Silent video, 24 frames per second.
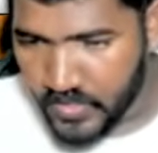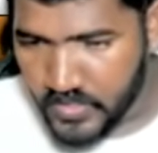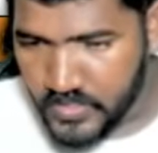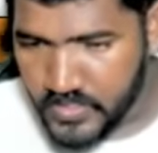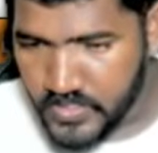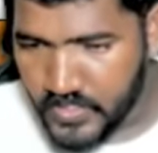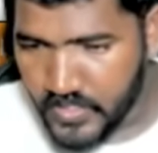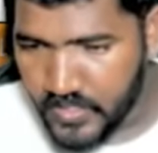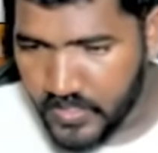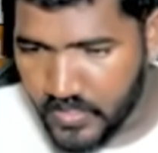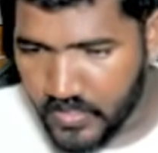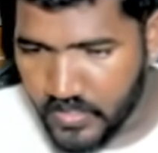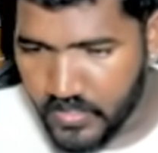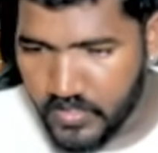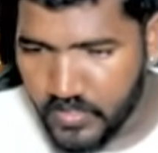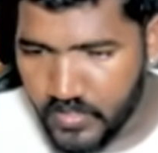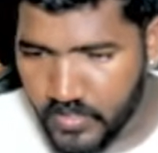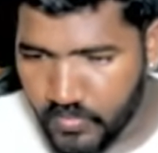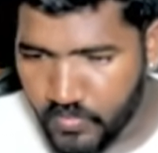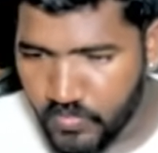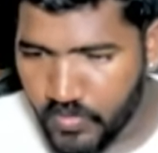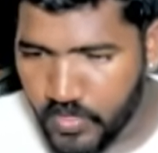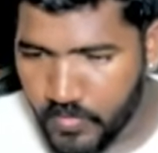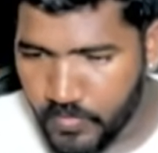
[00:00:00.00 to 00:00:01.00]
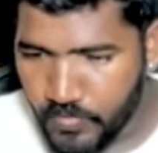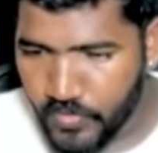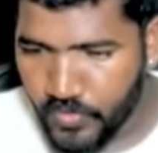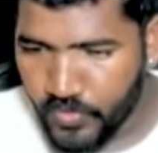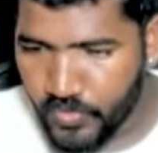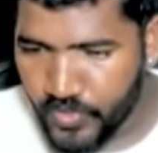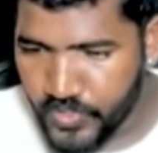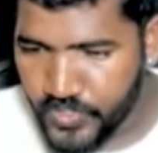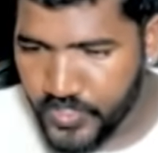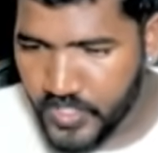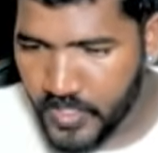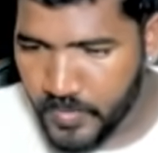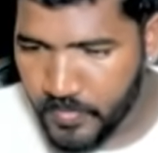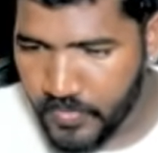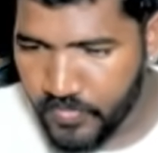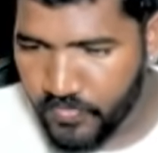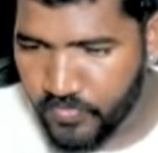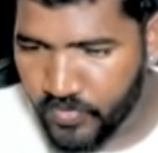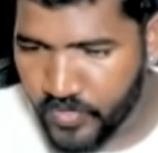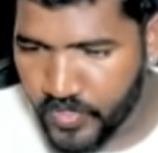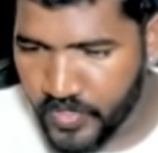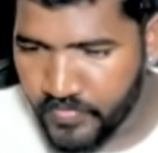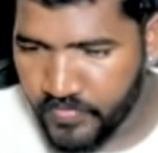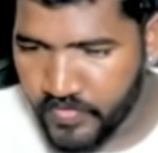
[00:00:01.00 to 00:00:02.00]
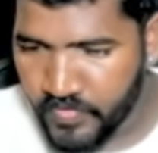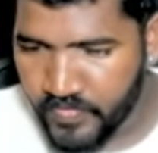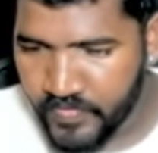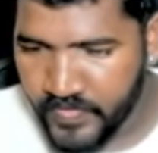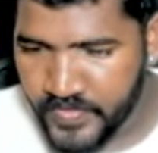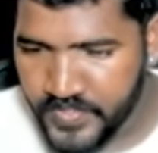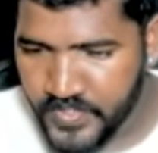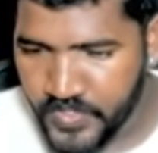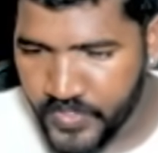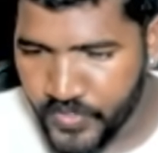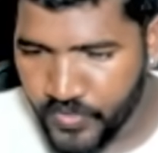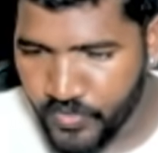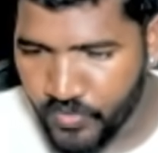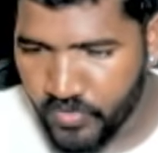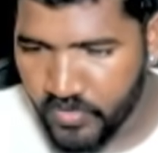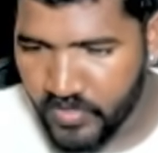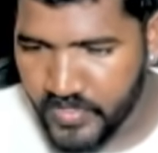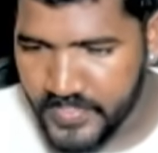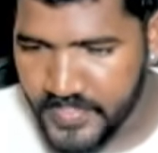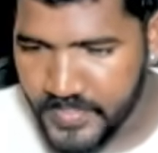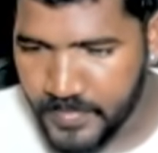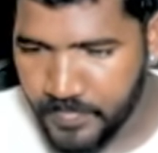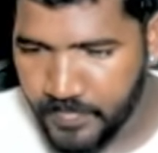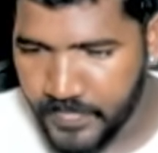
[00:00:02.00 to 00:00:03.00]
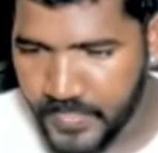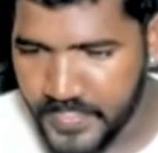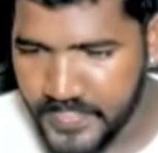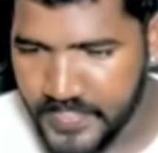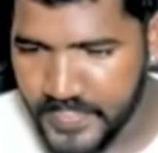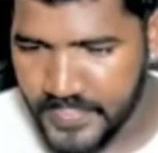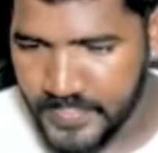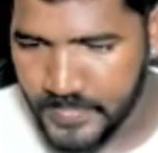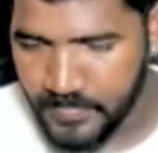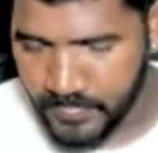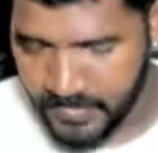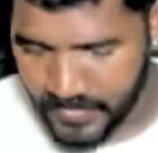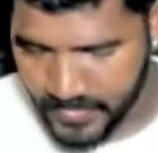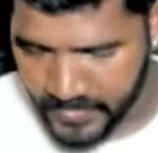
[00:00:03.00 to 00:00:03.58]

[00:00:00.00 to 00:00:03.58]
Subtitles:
Workbook question number 14, 15 is new concept. Please explain.